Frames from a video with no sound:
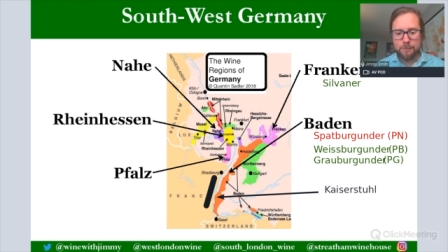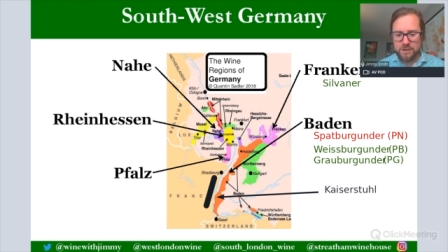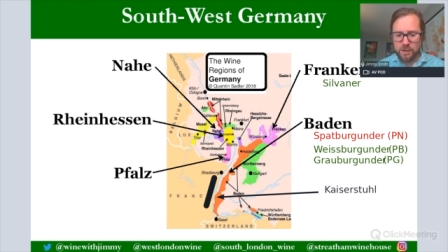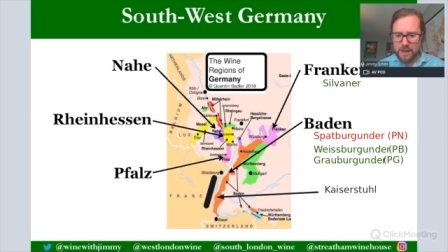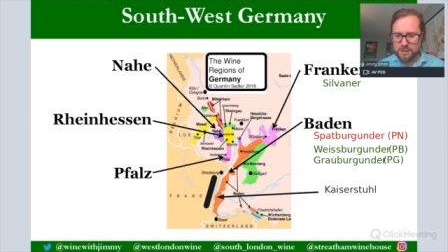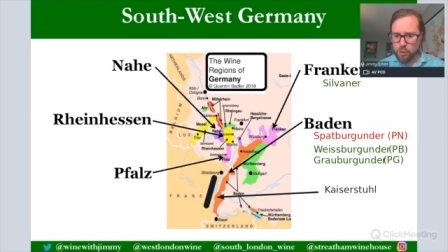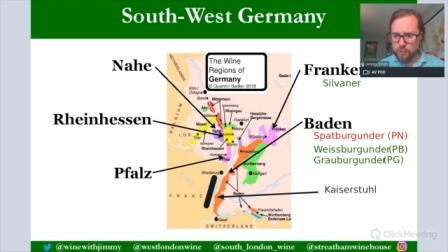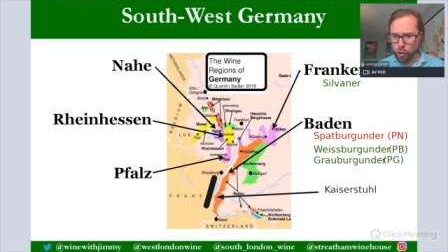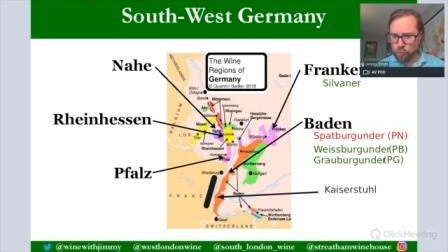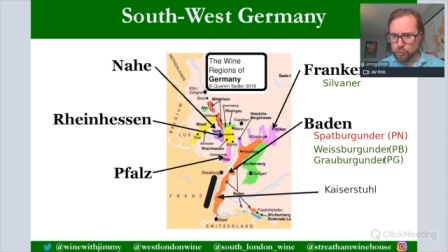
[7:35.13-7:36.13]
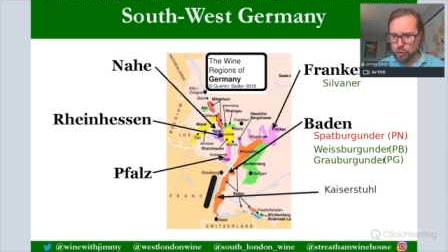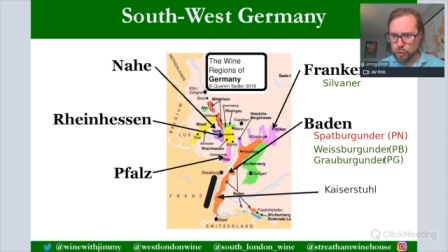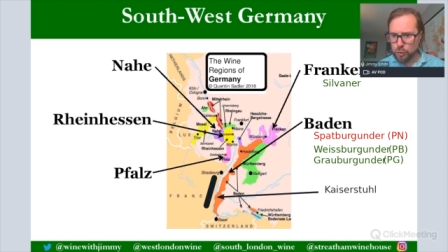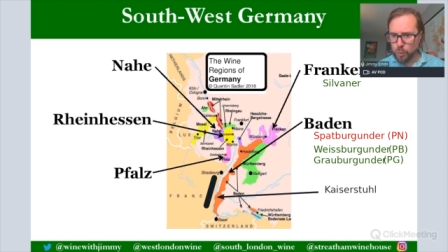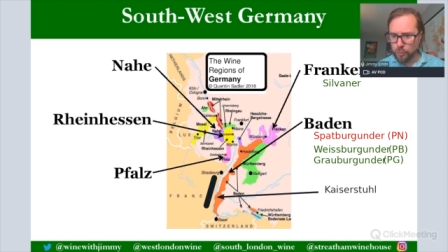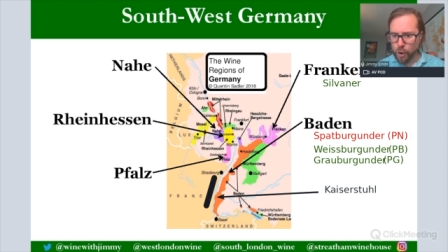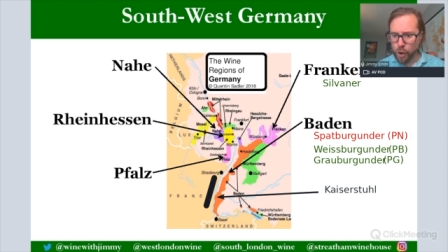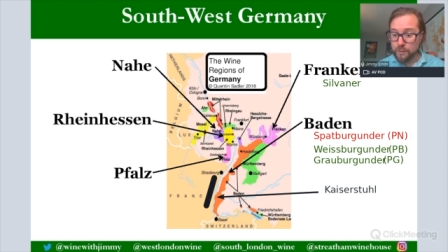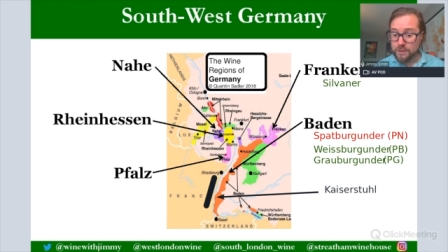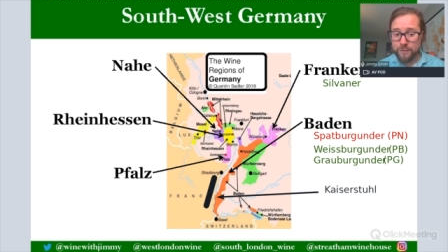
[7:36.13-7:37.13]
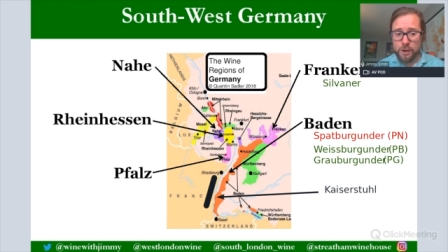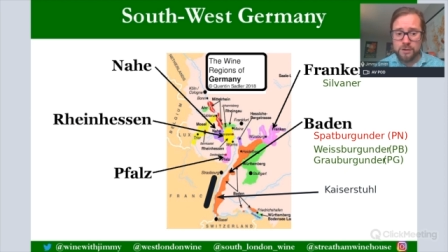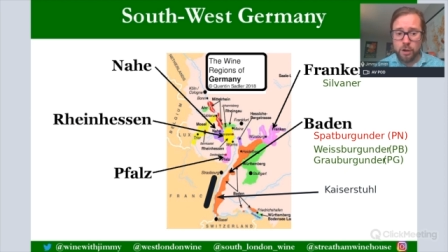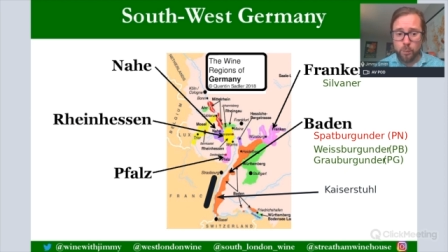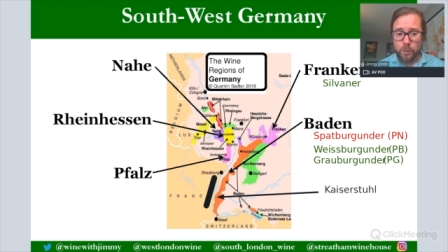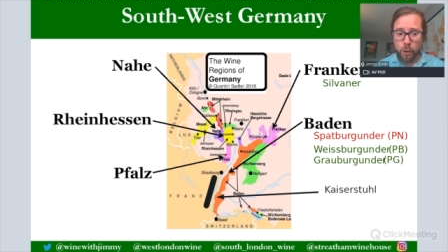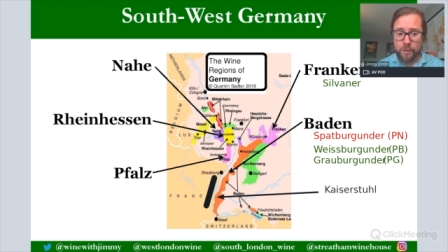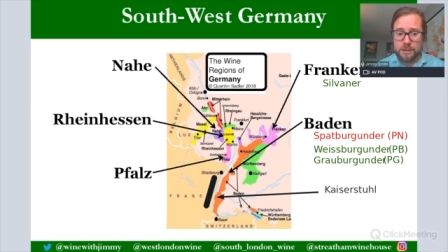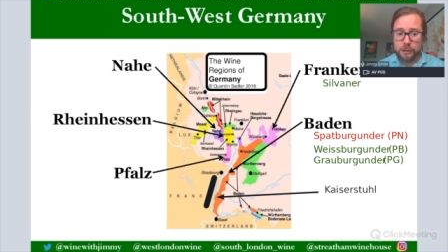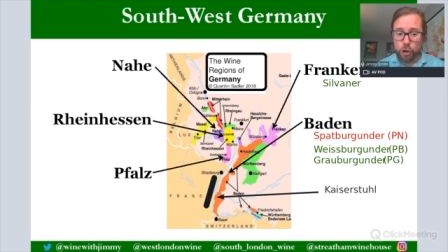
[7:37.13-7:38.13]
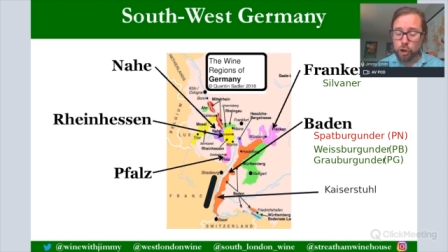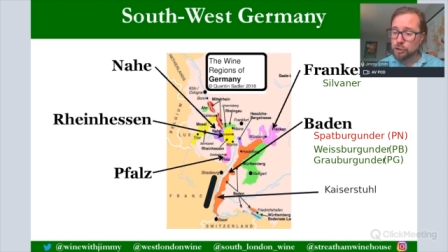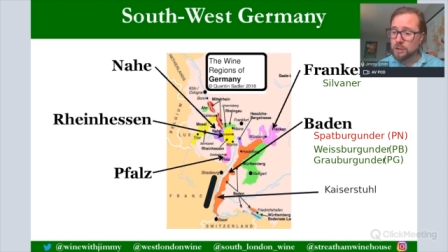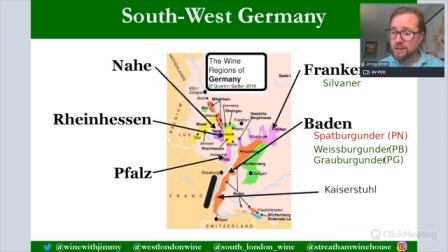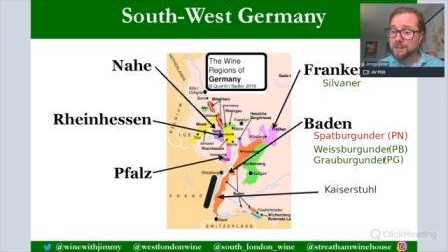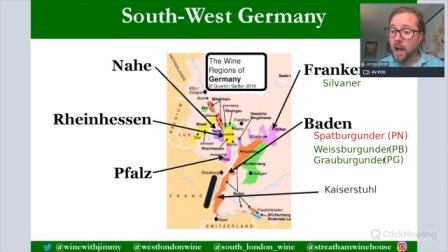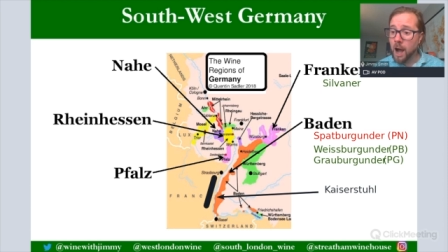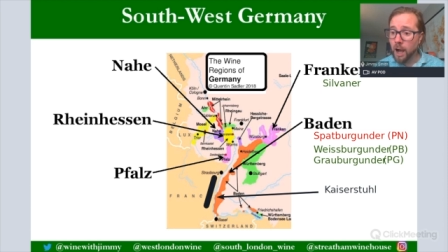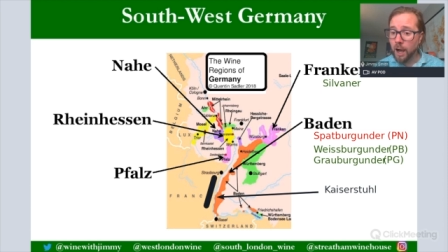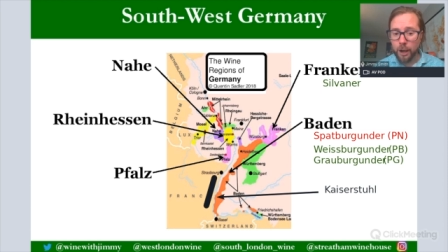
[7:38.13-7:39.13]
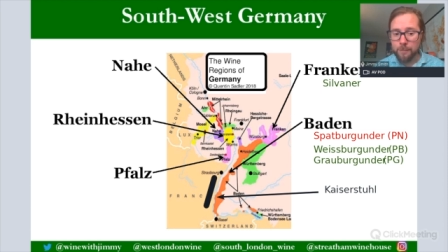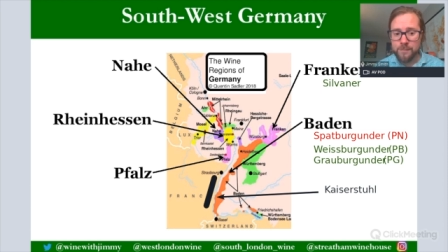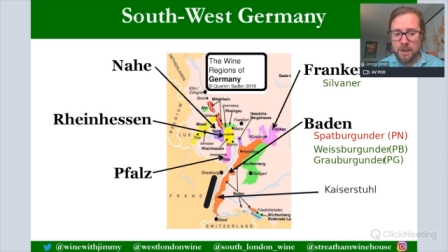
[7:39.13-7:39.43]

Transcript: So let's move on to those. First up, we're going to look at Nahe.